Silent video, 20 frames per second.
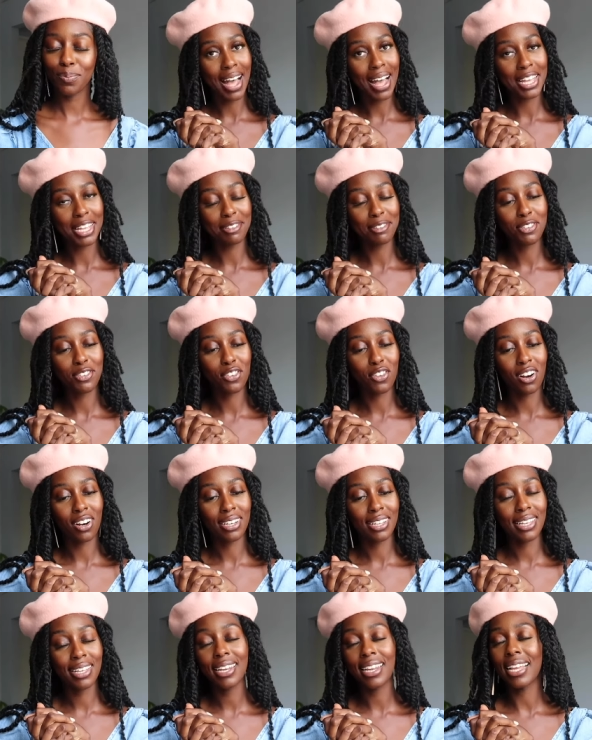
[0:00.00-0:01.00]
I have
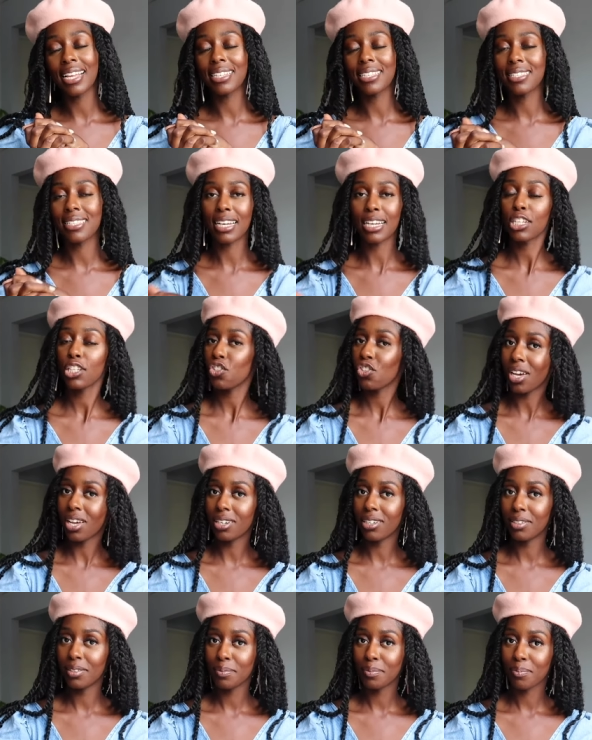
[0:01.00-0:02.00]
started a second
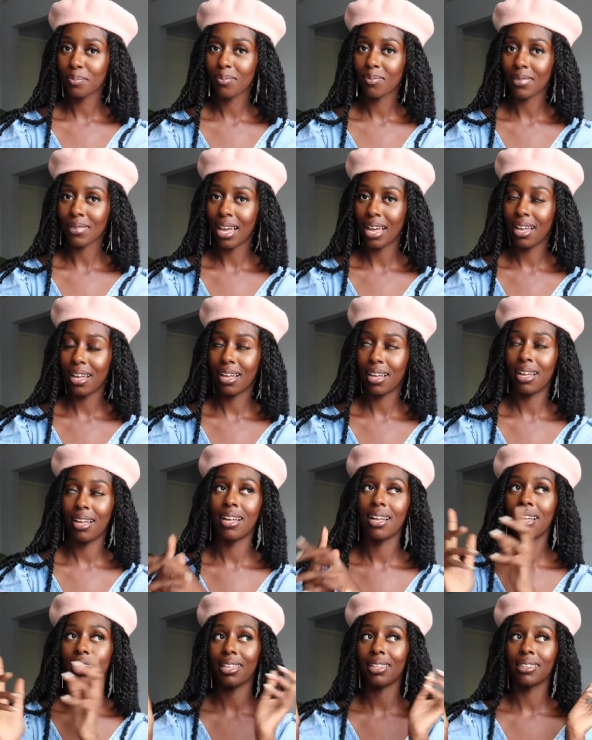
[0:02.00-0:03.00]
channel,
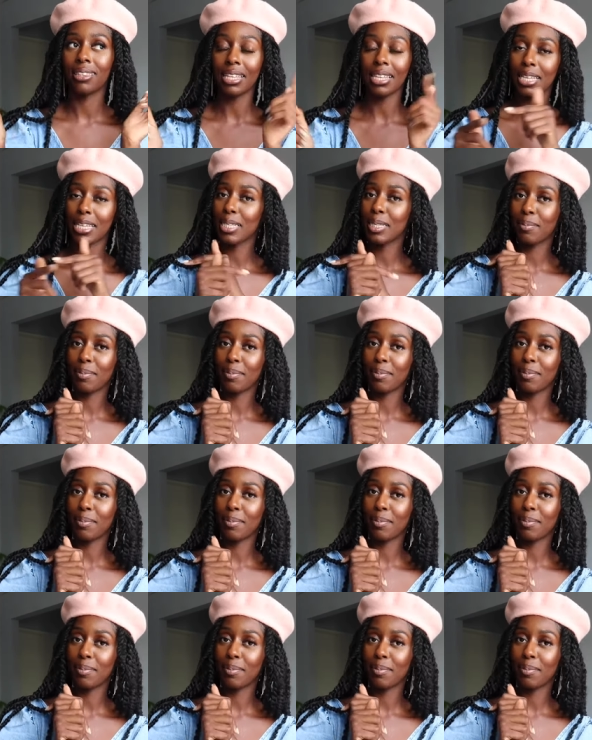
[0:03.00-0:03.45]
uh, link is